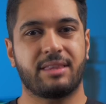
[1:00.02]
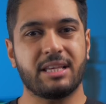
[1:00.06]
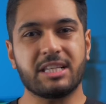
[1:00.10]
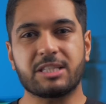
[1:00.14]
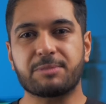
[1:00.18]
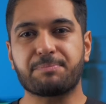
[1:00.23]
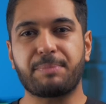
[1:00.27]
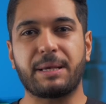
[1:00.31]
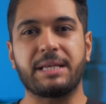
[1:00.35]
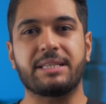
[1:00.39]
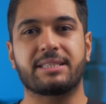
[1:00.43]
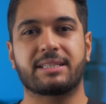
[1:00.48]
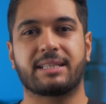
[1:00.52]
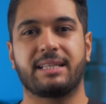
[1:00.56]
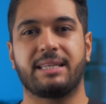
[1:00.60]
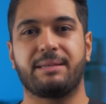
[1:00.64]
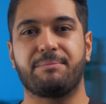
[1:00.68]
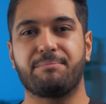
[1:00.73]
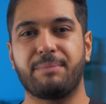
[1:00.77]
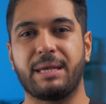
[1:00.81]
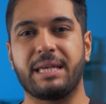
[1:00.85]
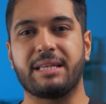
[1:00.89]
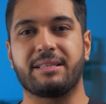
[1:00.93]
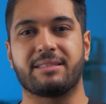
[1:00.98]
This basically
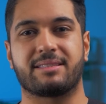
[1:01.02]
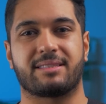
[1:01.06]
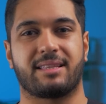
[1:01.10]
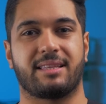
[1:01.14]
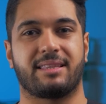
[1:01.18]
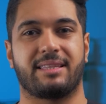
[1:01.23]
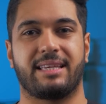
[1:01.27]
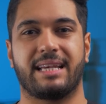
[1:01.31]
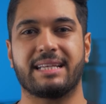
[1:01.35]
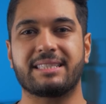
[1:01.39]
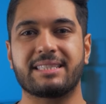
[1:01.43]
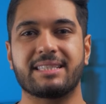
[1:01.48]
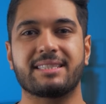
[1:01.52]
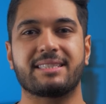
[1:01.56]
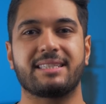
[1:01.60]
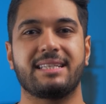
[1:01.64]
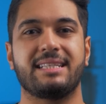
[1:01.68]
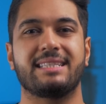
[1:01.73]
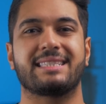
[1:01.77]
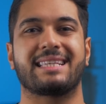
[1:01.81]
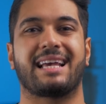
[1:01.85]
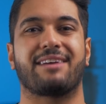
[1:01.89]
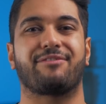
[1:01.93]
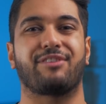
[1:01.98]
means that the
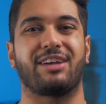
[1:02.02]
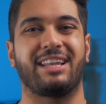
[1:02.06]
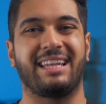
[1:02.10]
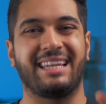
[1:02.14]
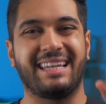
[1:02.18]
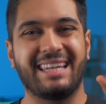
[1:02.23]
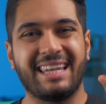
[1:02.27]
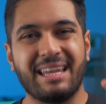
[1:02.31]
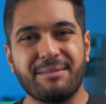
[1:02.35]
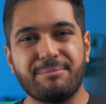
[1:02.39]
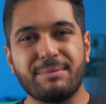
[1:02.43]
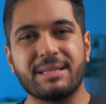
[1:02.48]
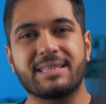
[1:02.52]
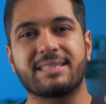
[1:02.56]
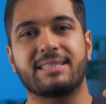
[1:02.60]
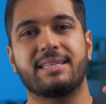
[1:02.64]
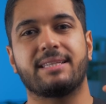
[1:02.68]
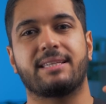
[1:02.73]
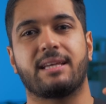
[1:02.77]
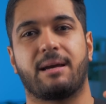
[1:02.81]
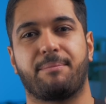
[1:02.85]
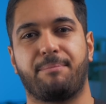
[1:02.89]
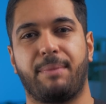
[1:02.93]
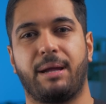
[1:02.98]
SSDs have a
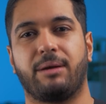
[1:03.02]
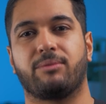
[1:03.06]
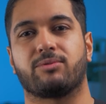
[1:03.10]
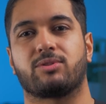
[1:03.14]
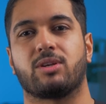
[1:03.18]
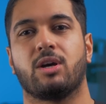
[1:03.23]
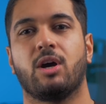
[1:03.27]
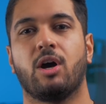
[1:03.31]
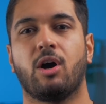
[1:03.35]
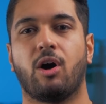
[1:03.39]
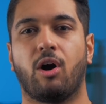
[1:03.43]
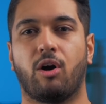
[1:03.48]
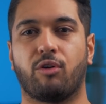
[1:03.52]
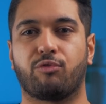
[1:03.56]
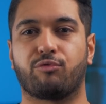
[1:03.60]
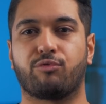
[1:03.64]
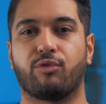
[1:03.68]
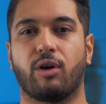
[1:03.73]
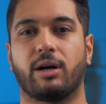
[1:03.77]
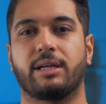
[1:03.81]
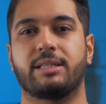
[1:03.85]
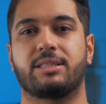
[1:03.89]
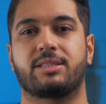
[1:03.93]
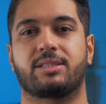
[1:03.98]
limited amount of
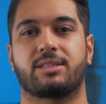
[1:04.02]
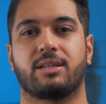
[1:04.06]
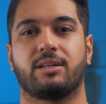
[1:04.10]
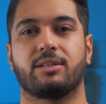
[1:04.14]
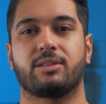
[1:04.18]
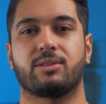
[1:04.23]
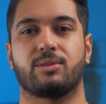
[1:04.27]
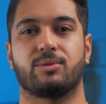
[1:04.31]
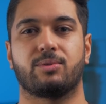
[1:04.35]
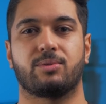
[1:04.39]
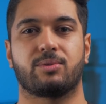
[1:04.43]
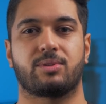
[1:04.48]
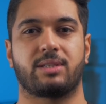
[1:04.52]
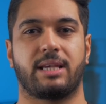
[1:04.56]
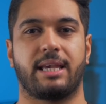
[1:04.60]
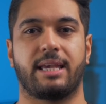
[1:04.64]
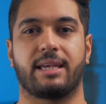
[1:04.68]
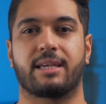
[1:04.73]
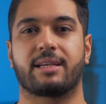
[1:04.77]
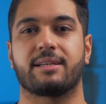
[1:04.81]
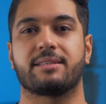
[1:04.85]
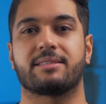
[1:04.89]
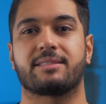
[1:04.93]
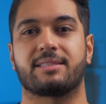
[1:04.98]
write cycles
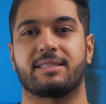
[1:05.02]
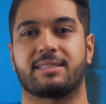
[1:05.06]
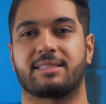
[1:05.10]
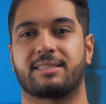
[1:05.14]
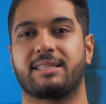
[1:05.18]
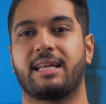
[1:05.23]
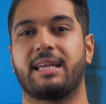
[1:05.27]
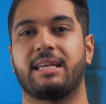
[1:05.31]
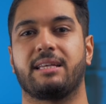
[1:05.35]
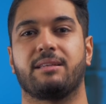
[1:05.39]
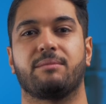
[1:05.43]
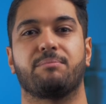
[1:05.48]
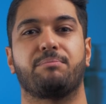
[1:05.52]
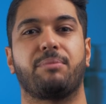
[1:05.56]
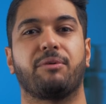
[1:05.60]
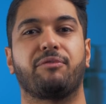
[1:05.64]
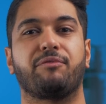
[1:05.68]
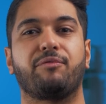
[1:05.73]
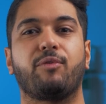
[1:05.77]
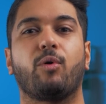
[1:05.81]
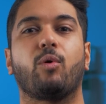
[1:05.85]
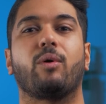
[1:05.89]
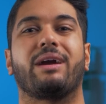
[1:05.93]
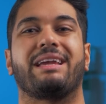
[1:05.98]
it can sustain
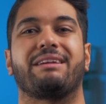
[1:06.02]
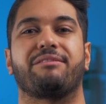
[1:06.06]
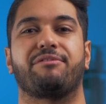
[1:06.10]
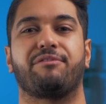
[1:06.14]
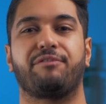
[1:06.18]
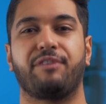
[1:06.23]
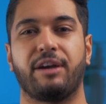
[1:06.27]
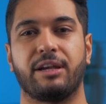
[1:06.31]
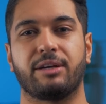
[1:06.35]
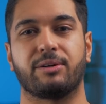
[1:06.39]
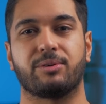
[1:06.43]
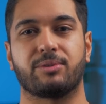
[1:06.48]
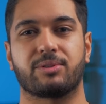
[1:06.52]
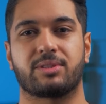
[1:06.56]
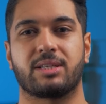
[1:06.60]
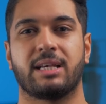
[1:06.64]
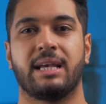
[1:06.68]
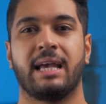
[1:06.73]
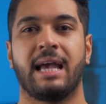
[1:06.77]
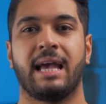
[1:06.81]
before it fails,